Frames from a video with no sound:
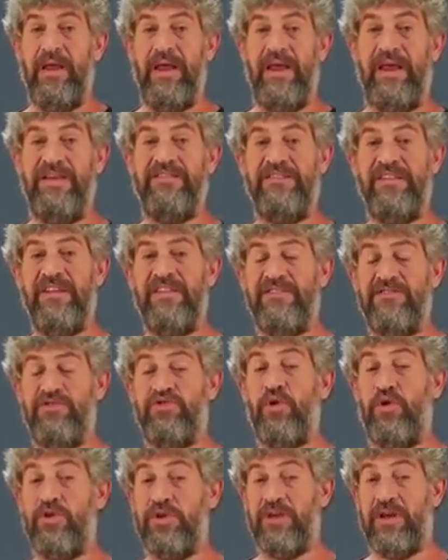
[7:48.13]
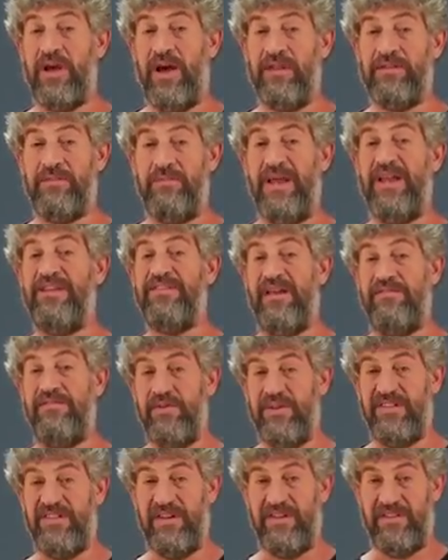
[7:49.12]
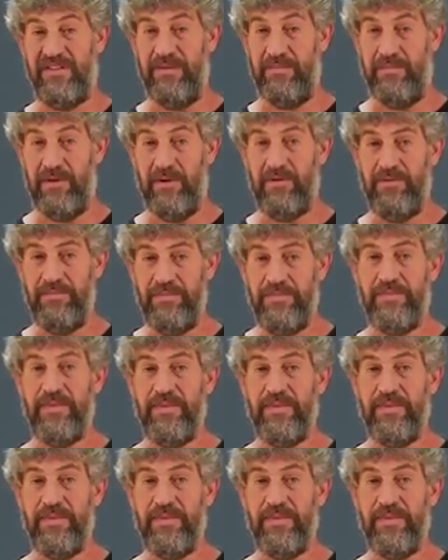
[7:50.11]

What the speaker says: This shortcut makes everything simple.